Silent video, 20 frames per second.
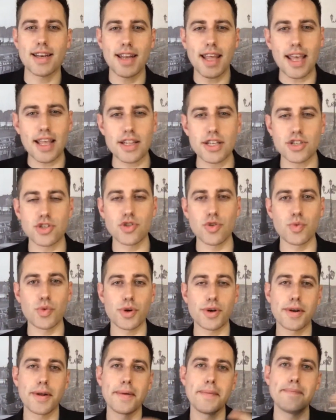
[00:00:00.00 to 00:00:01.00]
in English, the
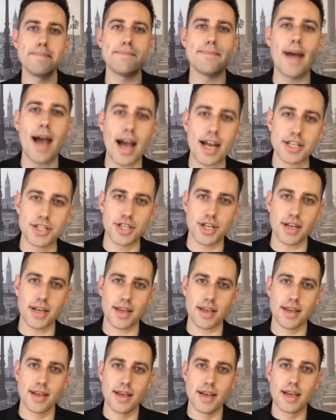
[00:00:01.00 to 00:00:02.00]
word
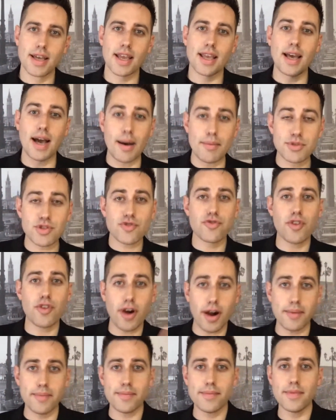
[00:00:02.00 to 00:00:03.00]
magic comes
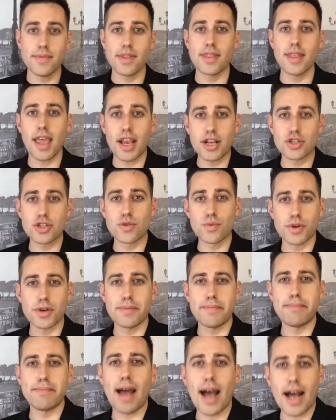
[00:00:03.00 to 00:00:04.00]
from the ancient
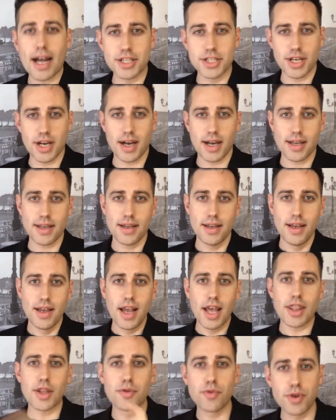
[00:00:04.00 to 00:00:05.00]
word magi.
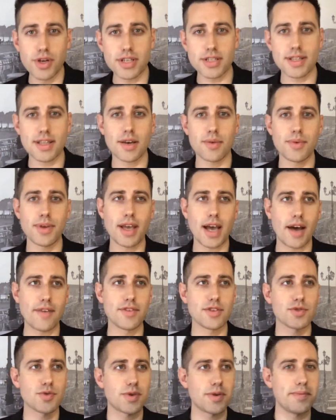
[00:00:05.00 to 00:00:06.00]
And the reason that we have
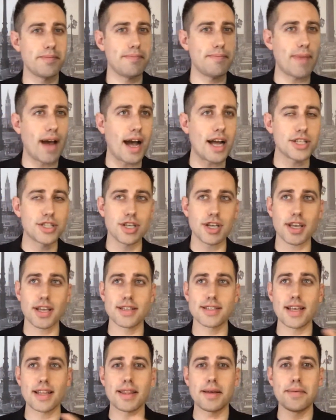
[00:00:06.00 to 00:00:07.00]
this word magic
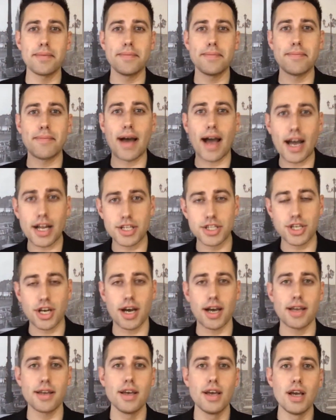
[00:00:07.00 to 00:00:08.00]
is that the
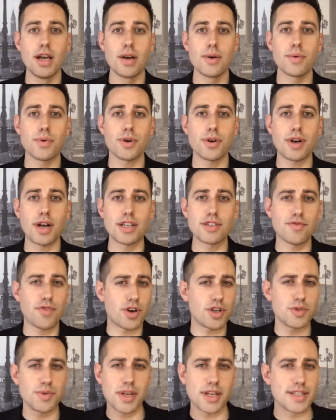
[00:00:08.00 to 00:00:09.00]
magi were, as
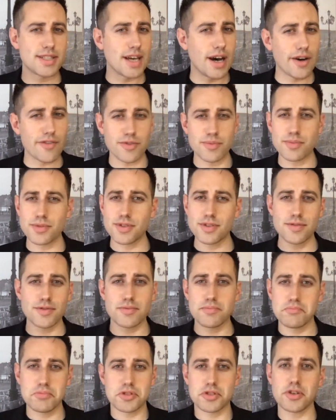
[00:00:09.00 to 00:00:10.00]
far as we can tell from
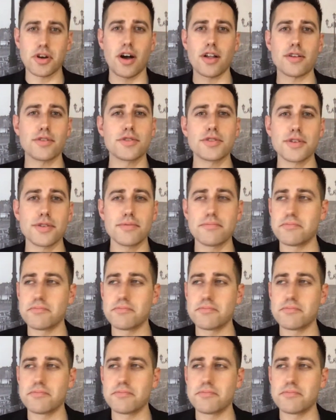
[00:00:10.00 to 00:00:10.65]
scholars